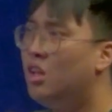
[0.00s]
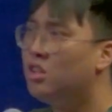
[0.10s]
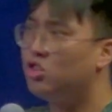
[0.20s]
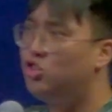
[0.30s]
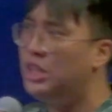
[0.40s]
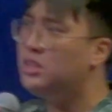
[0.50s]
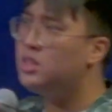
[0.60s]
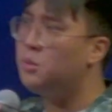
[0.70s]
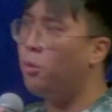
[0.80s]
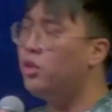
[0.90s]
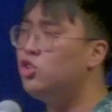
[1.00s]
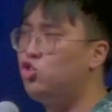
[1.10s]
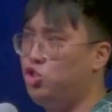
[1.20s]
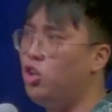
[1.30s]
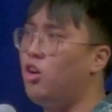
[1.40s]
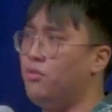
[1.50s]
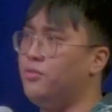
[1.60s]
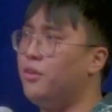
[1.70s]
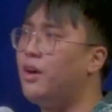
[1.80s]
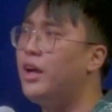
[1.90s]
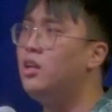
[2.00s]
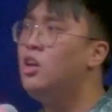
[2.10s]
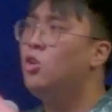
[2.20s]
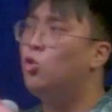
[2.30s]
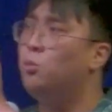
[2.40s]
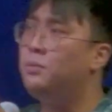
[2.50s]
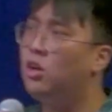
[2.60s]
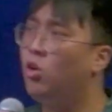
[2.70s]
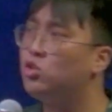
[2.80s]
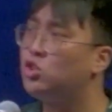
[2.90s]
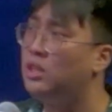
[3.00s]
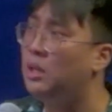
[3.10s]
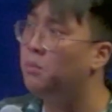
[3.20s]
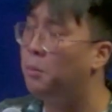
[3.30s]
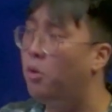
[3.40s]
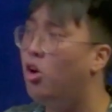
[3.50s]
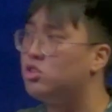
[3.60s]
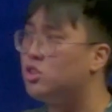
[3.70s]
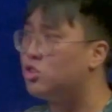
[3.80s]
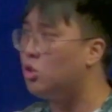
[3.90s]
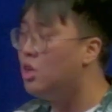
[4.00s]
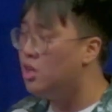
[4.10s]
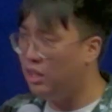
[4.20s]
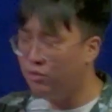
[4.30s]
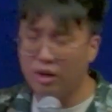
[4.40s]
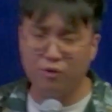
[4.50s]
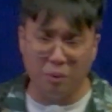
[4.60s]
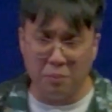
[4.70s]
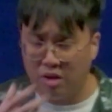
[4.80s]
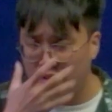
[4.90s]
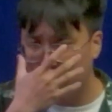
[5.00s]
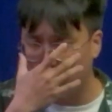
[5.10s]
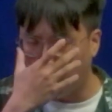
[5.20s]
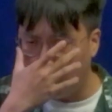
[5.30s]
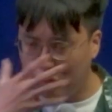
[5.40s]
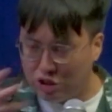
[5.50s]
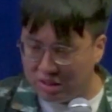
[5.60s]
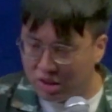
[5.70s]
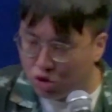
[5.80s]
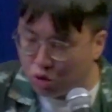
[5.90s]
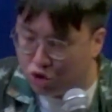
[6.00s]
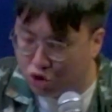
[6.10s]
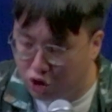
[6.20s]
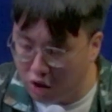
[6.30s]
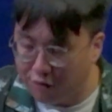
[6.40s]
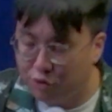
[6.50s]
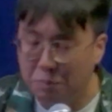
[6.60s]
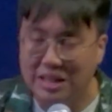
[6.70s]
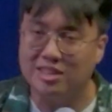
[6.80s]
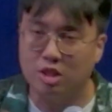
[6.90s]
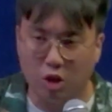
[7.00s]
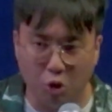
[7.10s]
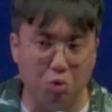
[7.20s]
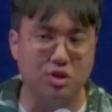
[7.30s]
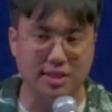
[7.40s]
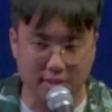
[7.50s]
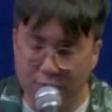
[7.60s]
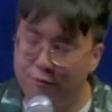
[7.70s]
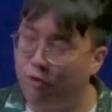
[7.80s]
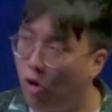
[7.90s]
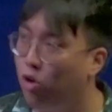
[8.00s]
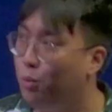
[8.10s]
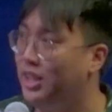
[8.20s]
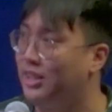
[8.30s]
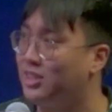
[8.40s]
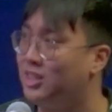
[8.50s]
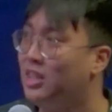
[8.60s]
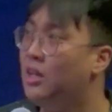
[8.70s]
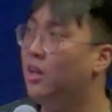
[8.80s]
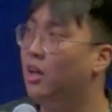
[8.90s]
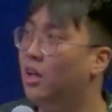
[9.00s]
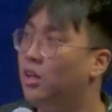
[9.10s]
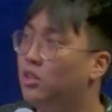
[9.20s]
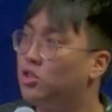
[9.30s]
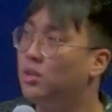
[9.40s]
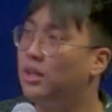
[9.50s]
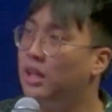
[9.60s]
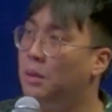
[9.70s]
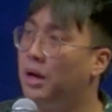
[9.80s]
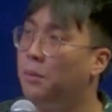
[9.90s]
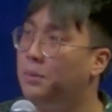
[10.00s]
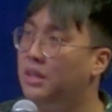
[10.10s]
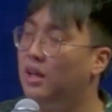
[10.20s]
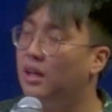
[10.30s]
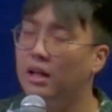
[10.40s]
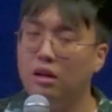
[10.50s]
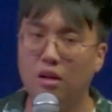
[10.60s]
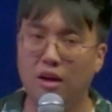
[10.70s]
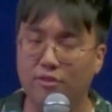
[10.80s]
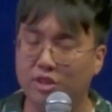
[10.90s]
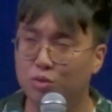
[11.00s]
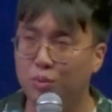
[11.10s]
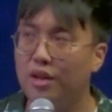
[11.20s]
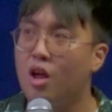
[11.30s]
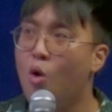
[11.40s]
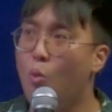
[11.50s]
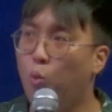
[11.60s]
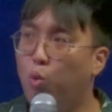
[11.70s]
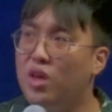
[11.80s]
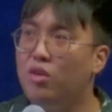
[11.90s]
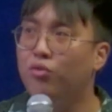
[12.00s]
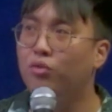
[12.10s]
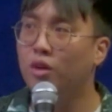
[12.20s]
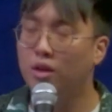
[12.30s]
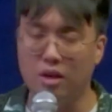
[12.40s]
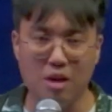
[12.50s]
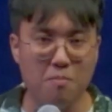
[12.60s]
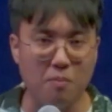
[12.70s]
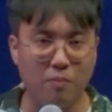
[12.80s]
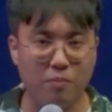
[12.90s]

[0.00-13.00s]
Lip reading: So Jesus appointed 12, all right, whom he also named apostles. So if you are familiar with the story, Jesus chose 12 to be his closest followers, so that they might be, and I love this word, with him.